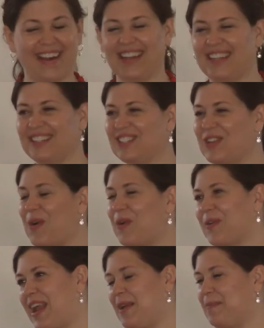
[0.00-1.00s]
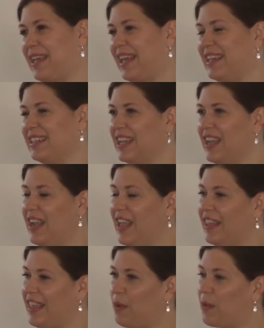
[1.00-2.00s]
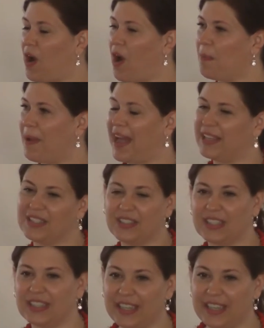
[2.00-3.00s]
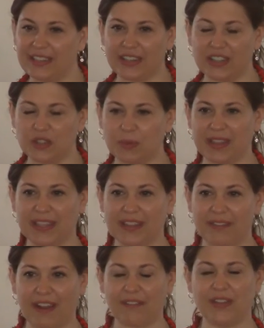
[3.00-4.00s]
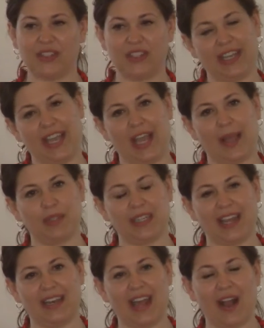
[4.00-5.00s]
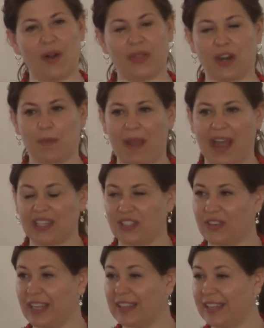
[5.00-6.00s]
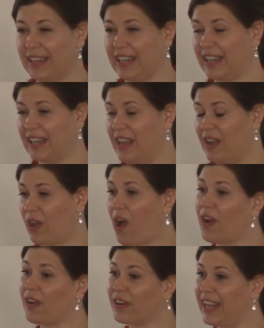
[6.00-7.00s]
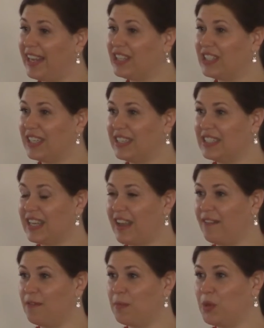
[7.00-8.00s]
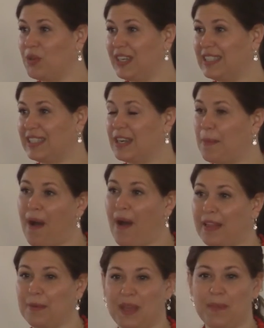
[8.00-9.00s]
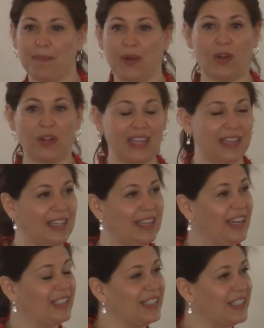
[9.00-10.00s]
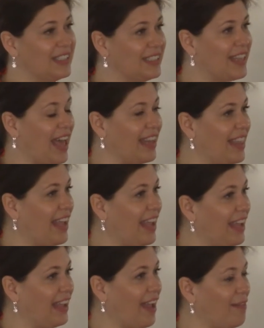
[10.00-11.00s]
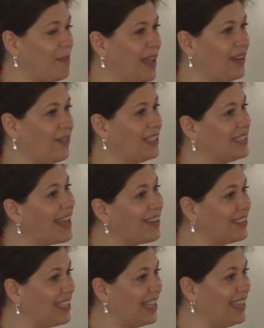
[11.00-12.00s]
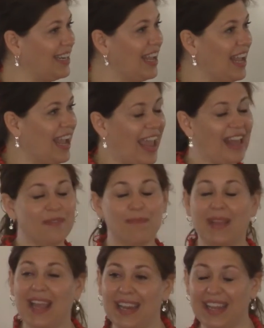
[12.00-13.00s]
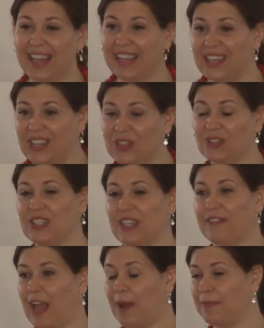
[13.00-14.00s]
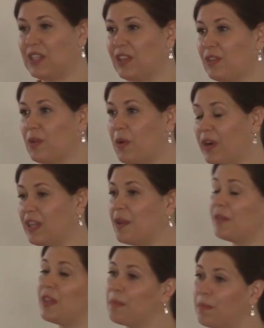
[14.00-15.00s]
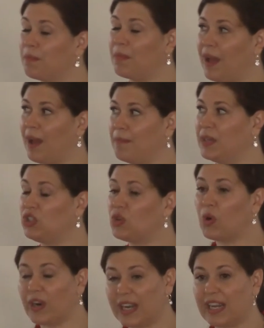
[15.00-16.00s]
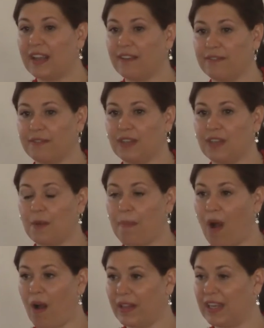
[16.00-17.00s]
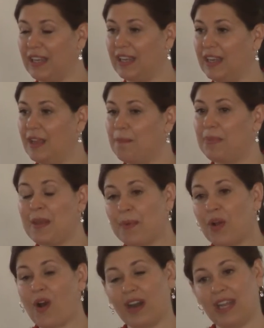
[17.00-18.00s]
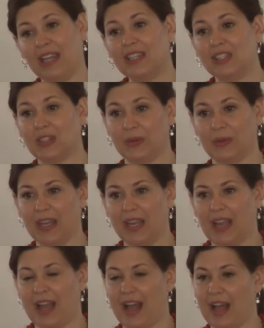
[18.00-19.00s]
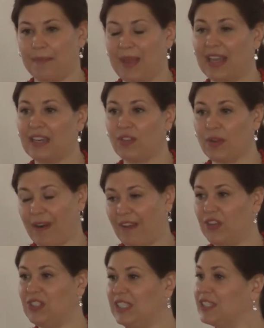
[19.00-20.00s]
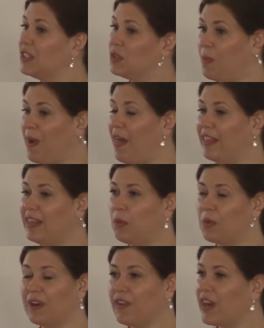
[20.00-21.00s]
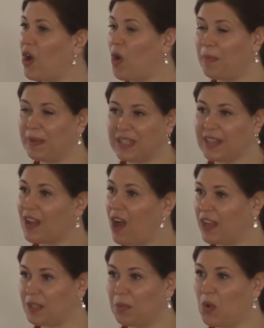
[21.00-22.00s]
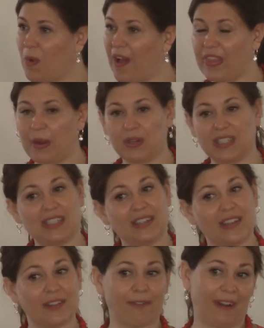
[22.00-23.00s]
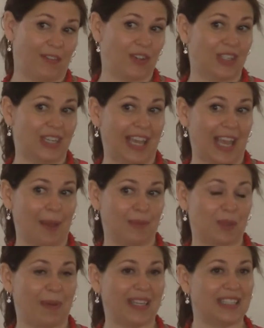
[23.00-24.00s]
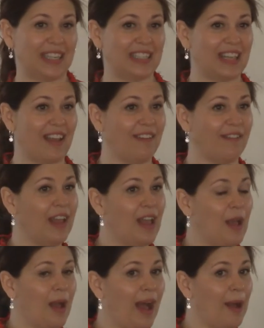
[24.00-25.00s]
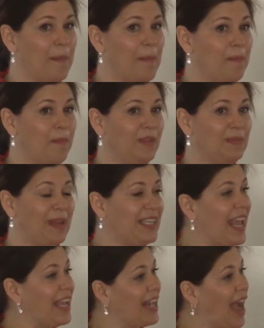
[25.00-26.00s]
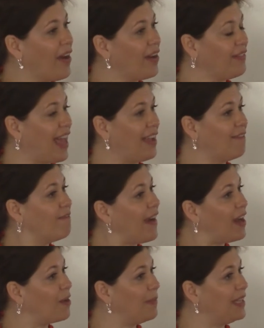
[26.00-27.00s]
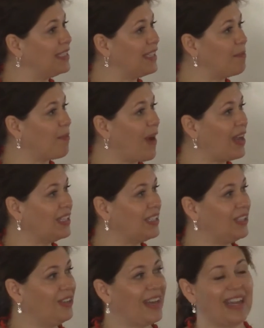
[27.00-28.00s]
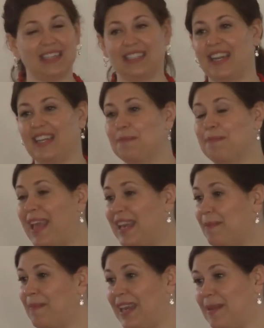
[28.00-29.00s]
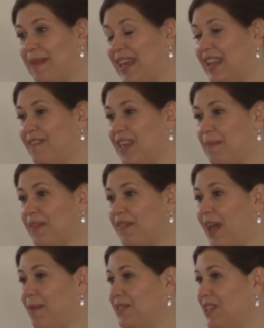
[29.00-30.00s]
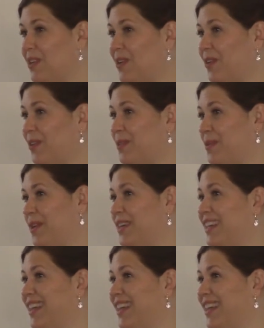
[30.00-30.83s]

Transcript: And it's so great because they were all pastors and leaders within the refugee camps, and now they're pastoring and leading congregations of Bhutanese and Nepali people in the nations that they have been resettled in. And many Hindus have come to the Lord. The, the um, majority of Nepali people are Hindu. Um, and of the refugees as well. And they weren't very open to the gospel while they were still in the refugee camps, but since they've um, been taken out of that environment and brought into the United States, many, many, many of them have come to know the Lord.